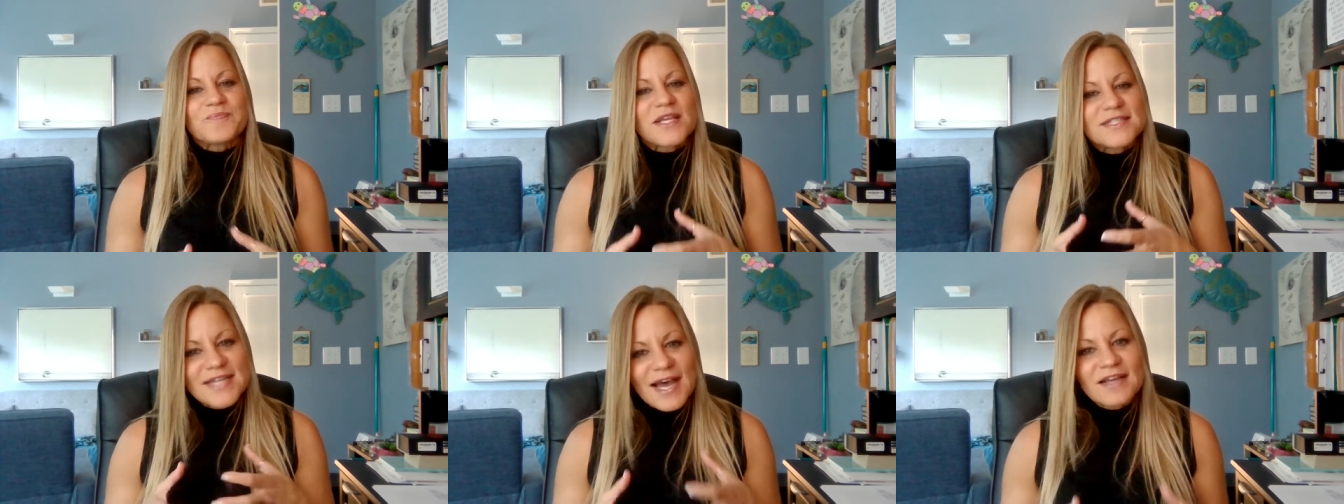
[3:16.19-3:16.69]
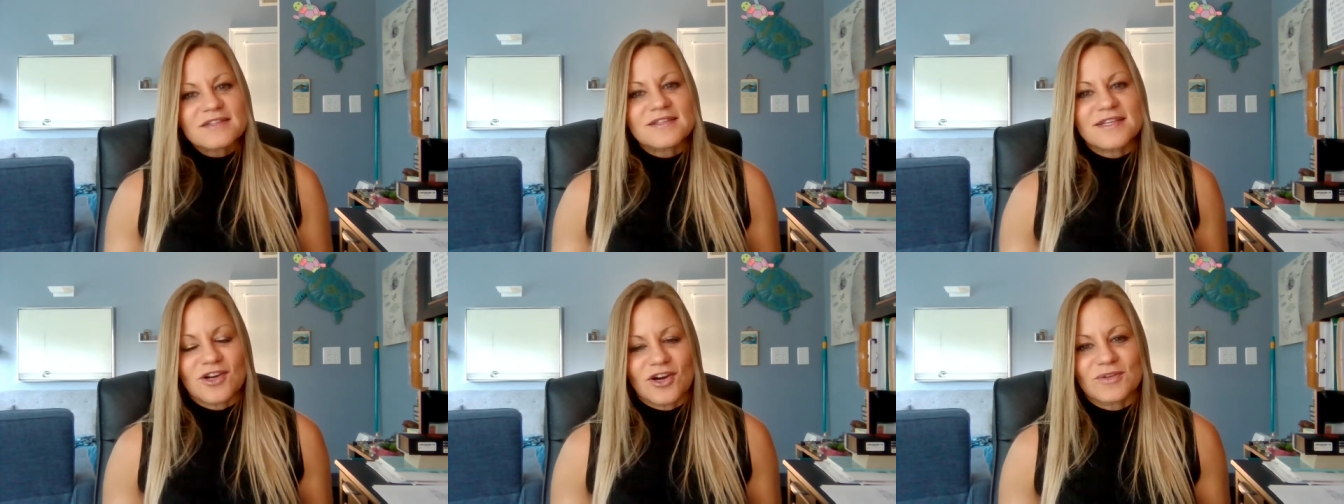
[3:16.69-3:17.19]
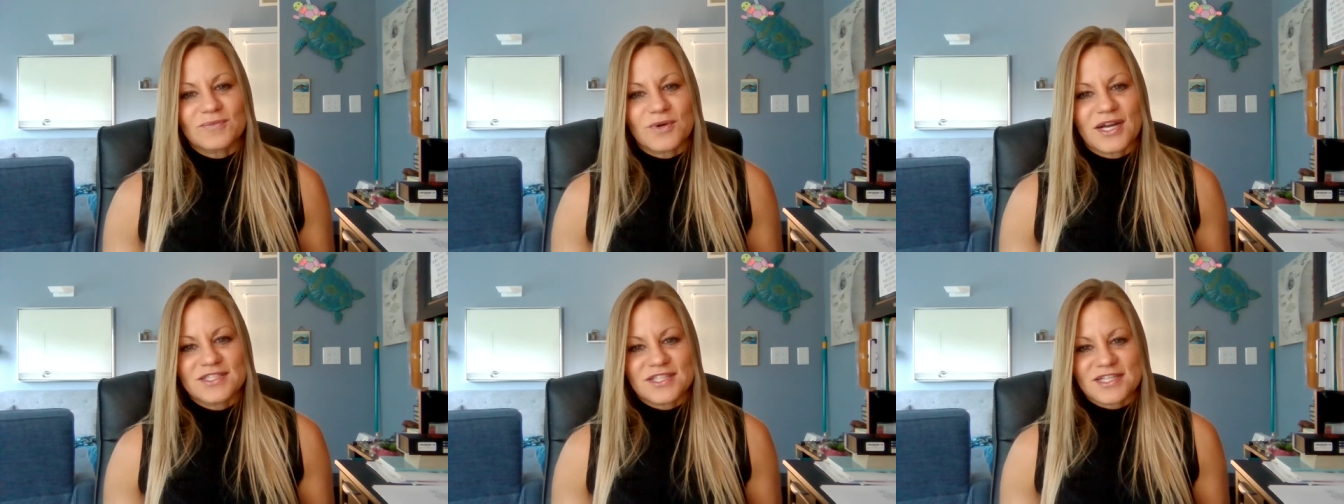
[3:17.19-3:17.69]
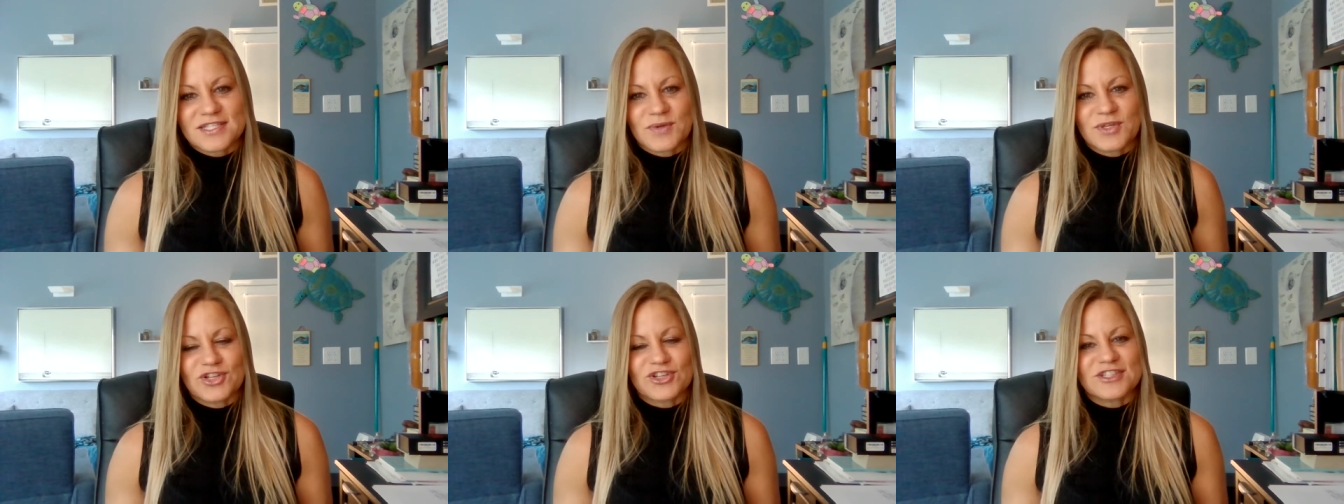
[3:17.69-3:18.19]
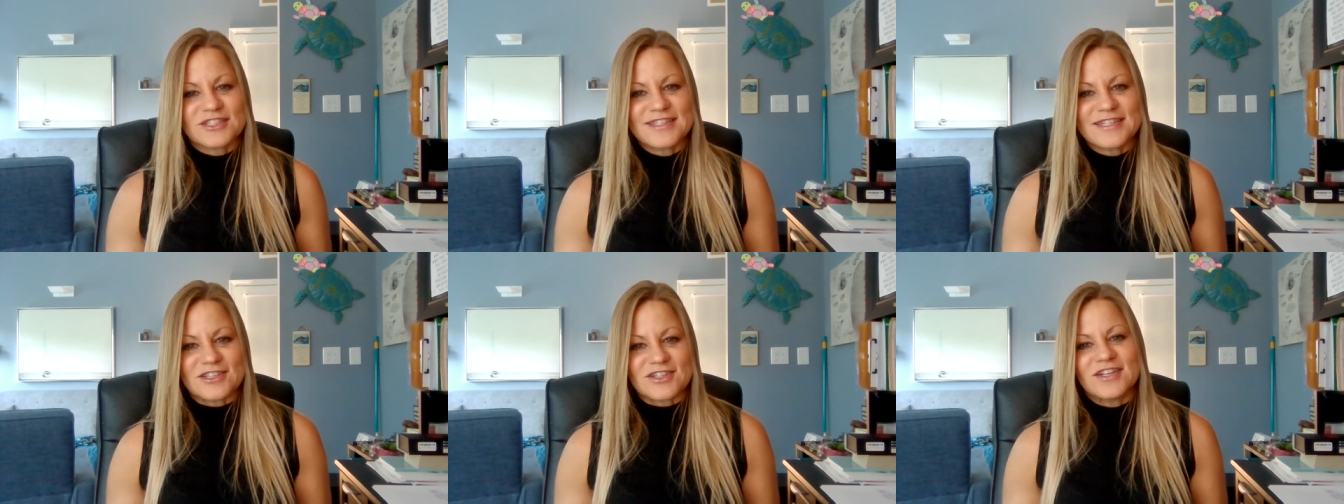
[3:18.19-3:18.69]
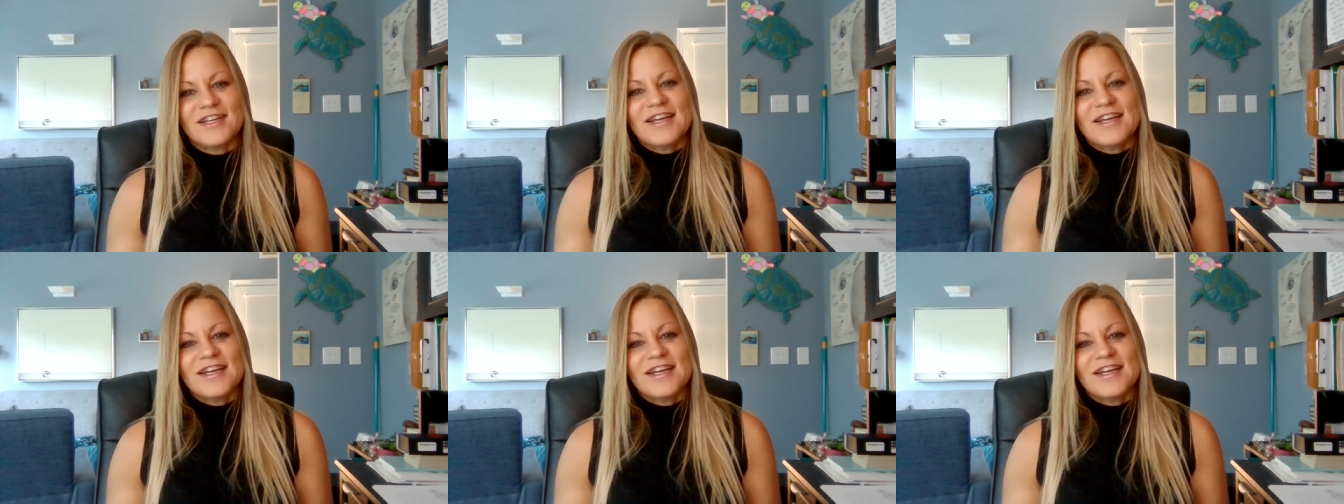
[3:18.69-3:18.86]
tackling hard projects when you're clear,